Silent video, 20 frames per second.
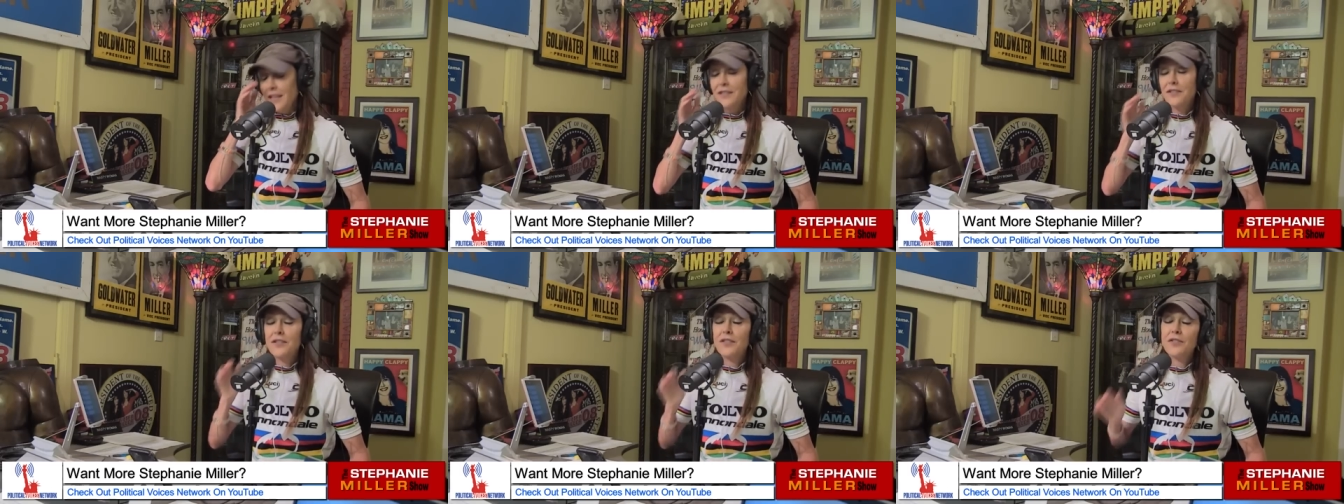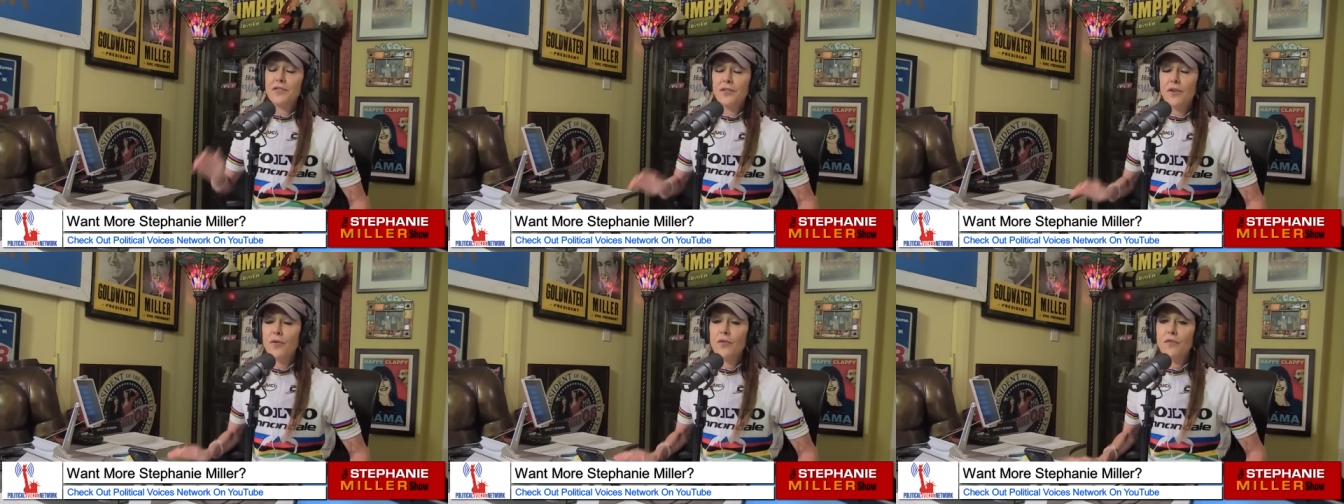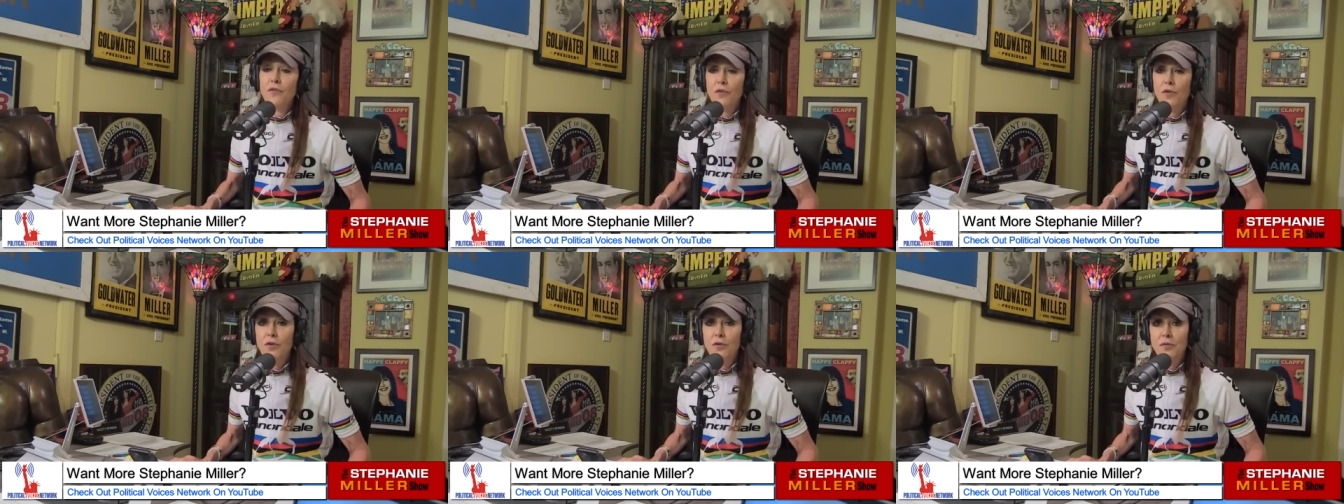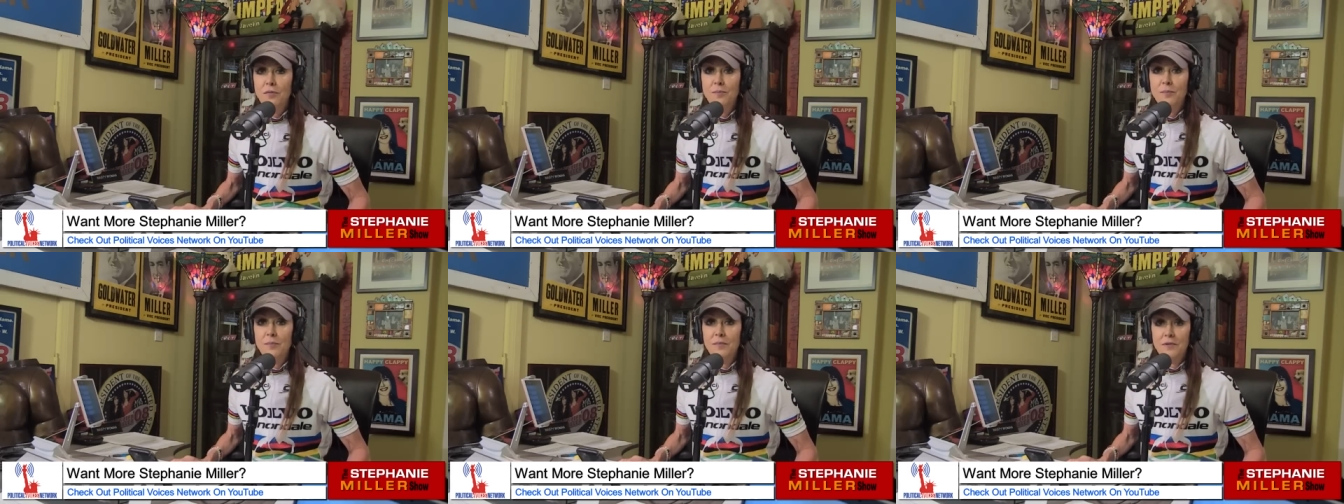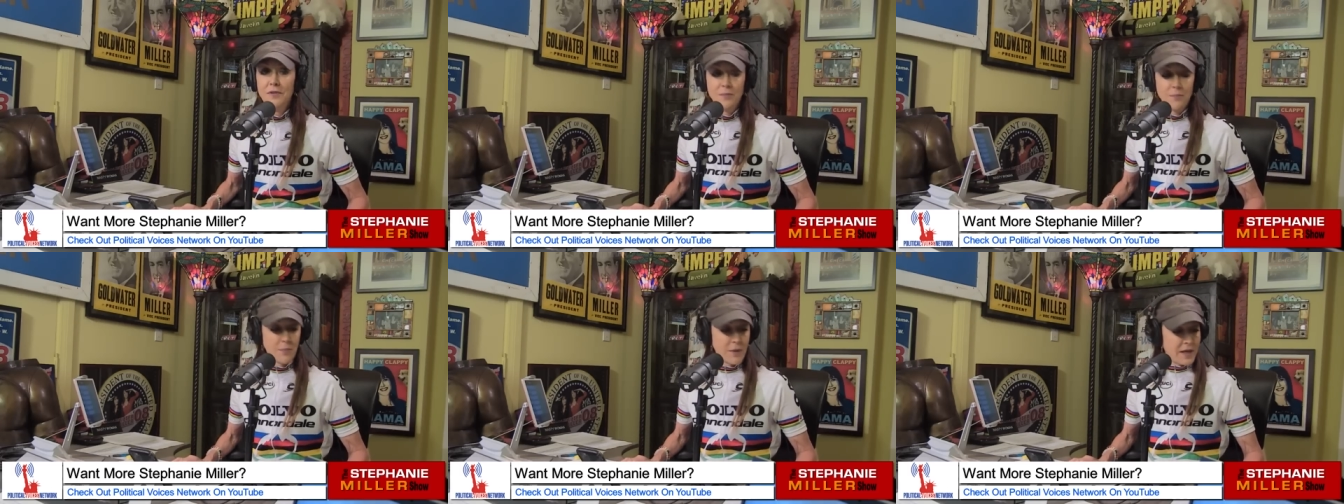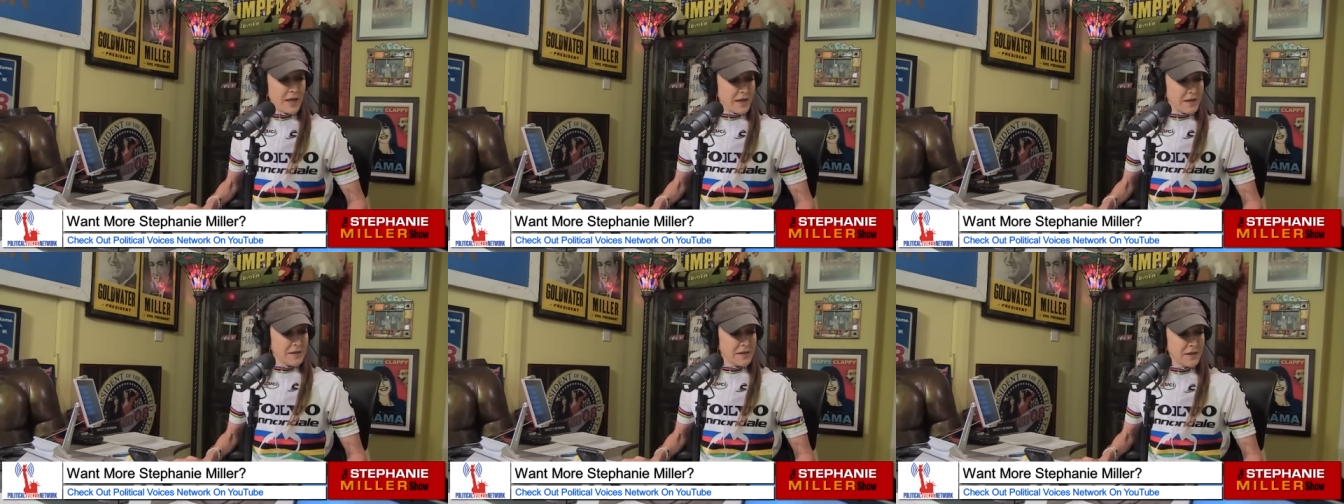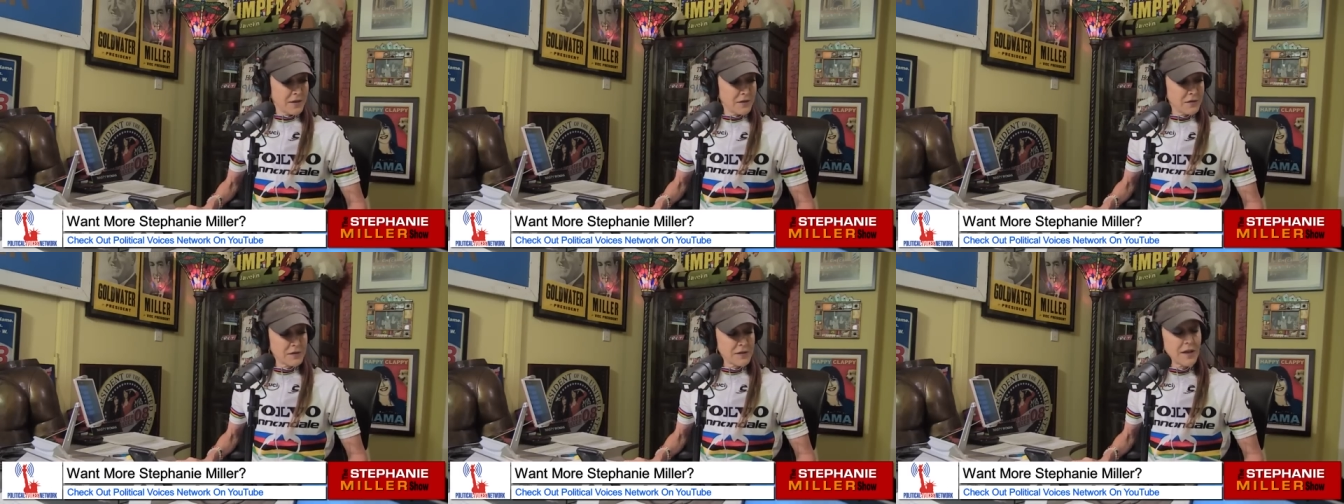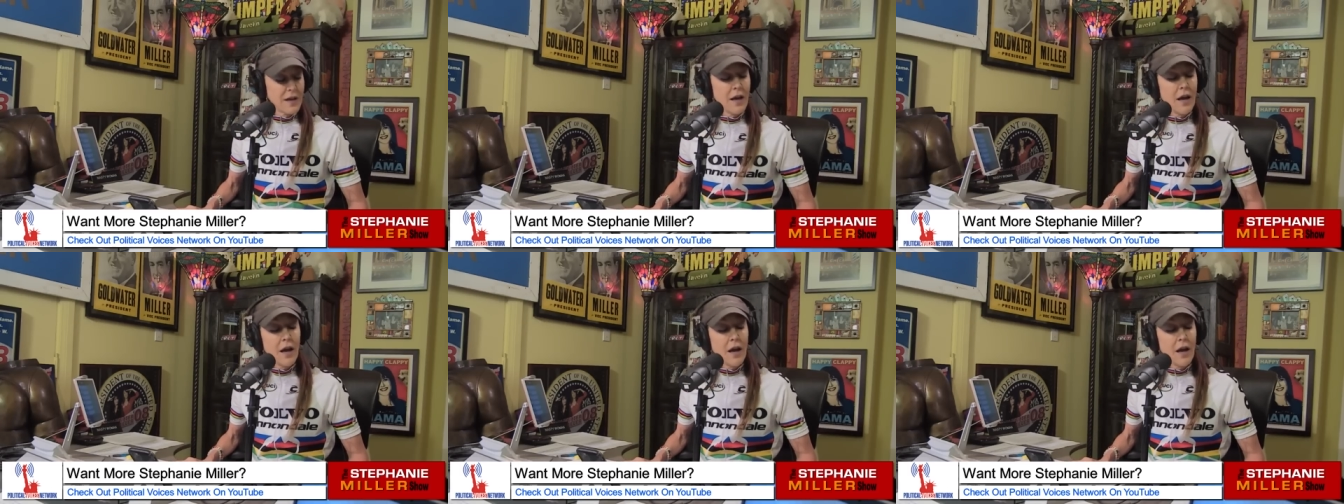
She's known for her speaking skills.